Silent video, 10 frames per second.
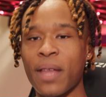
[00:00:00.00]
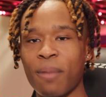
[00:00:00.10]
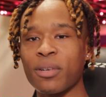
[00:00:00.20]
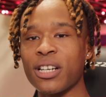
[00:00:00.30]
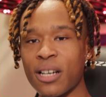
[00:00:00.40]

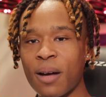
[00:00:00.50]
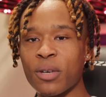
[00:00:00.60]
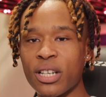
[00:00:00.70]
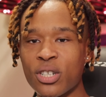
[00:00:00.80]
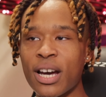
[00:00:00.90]
I'm gonna
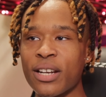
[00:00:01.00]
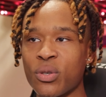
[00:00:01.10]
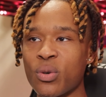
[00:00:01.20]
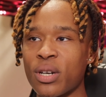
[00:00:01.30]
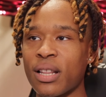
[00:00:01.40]
I'm gonna try to
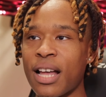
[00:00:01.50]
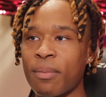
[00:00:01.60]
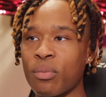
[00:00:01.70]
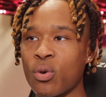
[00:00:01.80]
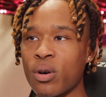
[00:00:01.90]
do it a
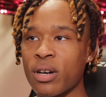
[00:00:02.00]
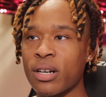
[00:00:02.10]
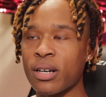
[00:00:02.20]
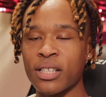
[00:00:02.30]
lot more.